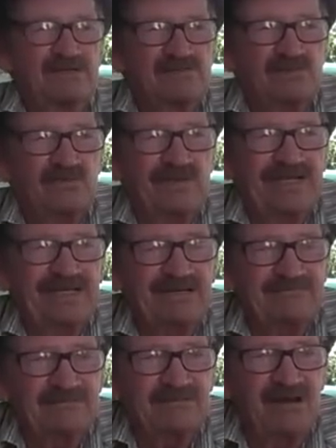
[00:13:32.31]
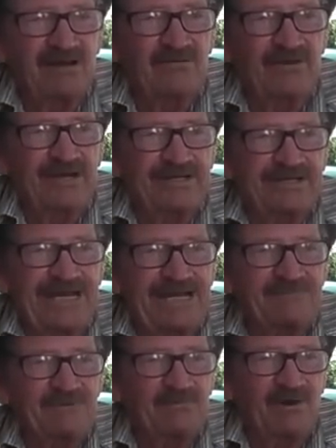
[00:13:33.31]
So they got the Colorado
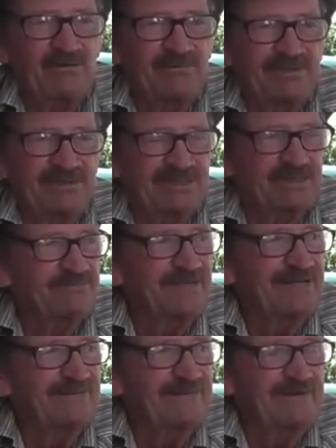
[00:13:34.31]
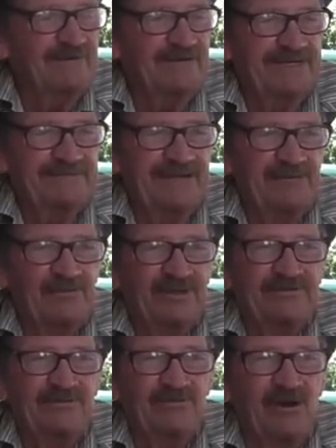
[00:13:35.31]
Game Department to come down there, and they
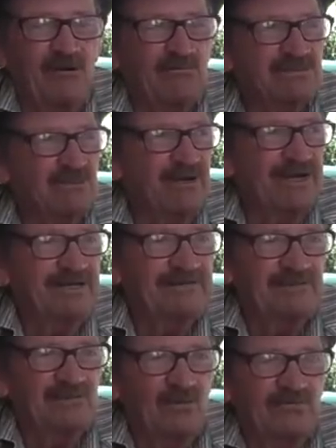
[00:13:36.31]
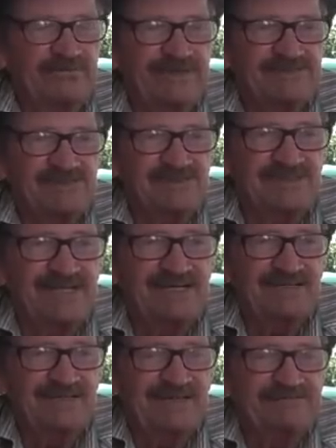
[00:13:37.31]
run their dogs around and tore fences
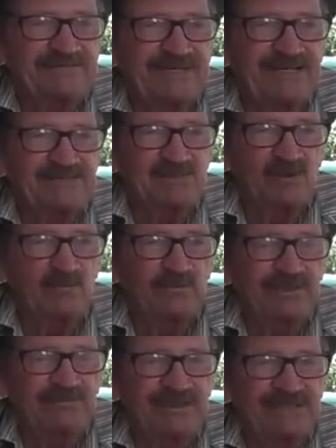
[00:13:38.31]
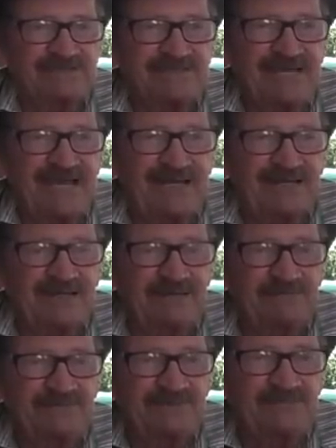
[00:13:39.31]
down and left gates open and mixed the cattle
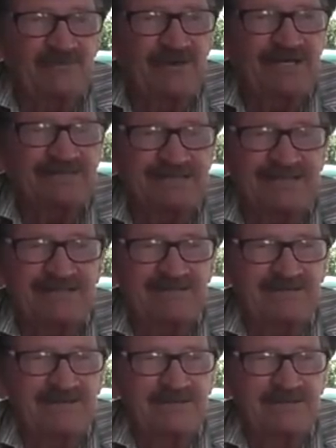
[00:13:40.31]
up and just raised hell